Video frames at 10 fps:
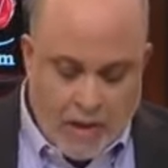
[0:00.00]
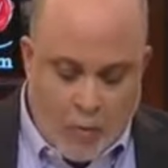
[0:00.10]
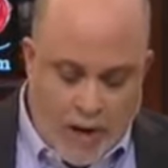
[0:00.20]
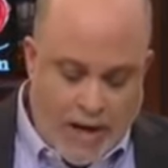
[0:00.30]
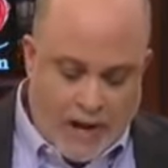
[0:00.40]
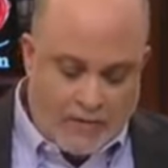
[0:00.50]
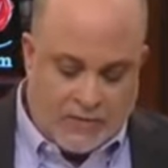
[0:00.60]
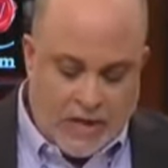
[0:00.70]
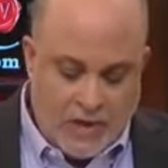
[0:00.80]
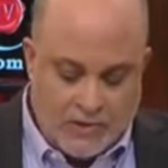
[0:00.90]
Now, what
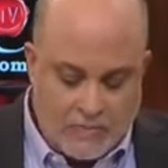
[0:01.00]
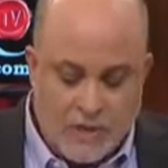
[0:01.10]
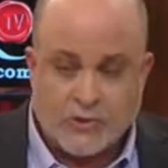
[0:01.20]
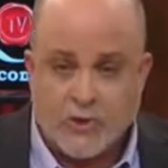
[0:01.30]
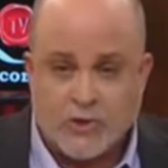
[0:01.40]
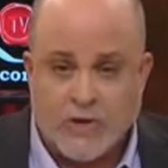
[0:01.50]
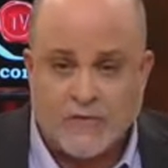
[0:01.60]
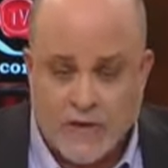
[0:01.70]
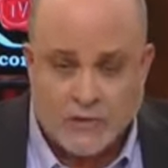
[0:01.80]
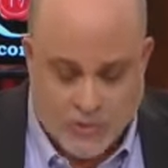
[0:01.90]
else isn't Mr.
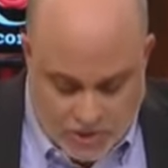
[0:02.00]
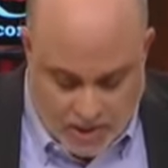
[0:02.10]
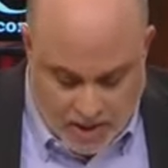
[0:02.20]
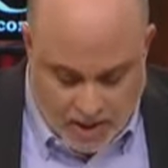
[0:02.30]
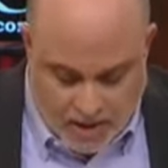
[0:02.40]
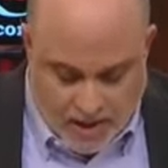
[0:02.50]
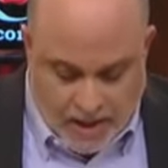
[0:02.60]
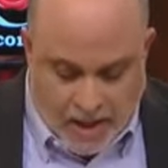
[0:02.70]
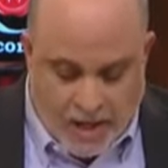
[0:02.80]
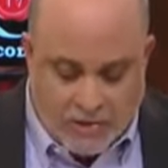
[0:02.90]
Schiff interested in?
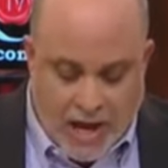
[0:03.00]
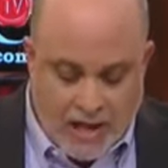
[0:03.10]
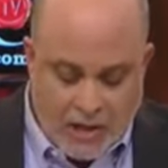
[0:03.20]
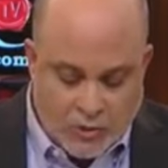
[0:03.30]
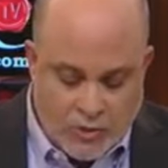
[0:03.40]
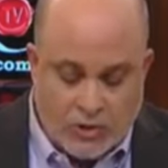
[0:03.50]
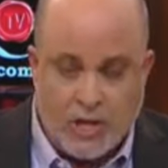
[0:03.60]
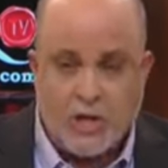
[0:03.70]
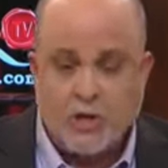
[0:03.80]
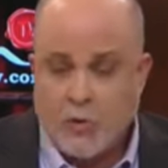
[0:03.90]
He's not
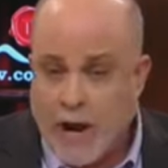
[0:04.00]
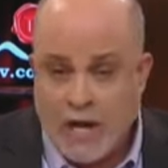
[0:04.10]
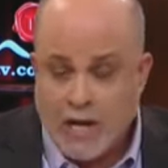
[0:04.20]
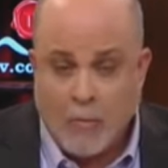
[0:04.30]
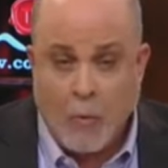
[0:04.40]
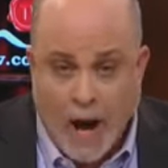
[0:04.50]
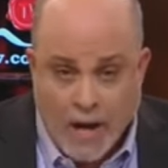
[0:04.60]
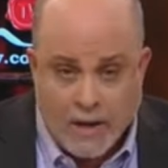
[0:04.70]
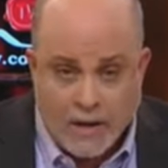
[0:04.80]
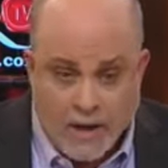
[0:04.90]
interested in Uranium
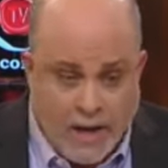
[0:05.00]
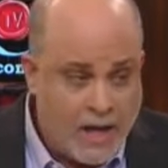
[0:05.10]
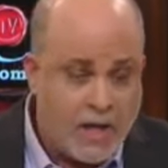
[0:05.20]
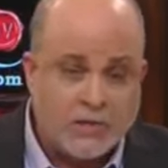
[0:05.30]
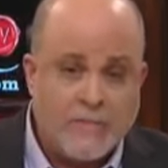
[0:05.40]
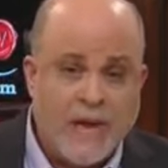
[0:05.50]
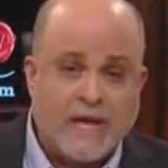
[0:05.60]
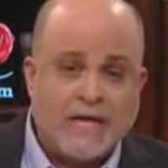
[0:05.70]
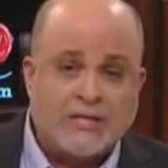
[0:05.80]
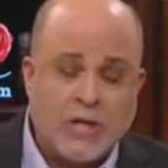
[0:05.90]
One. He doesn't
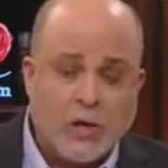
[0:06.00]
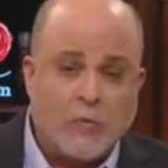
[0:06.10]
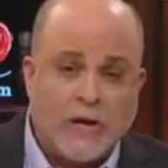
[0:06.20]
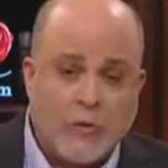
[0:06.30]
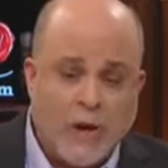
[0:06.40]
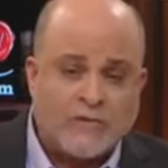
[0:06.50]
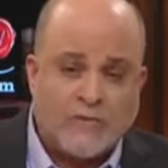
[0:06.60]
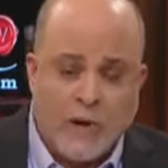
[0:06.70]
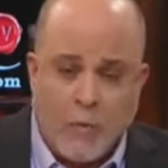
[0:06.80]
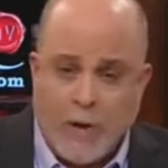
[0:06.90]
make a single
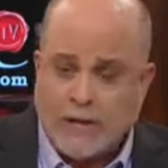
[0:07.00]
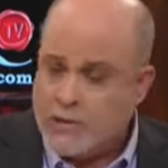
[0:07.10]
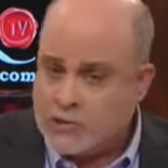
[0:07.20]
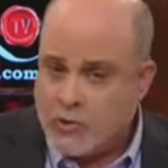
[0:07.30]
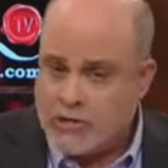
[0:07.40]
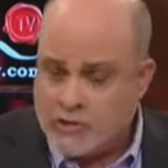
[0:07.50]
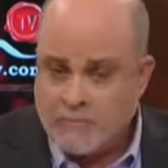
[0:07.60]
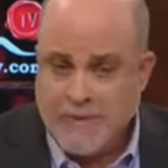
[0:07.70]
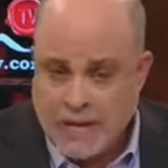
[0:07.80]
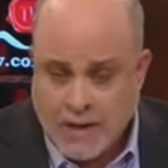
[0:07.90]
request for a witness or a
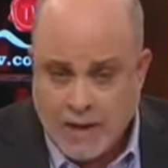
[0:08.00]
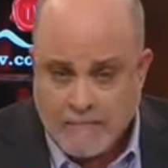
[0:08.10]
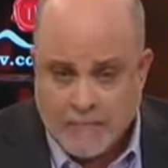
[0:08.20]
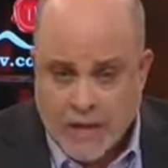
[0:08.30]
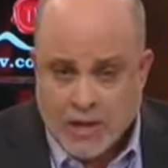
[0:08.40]
subpoena.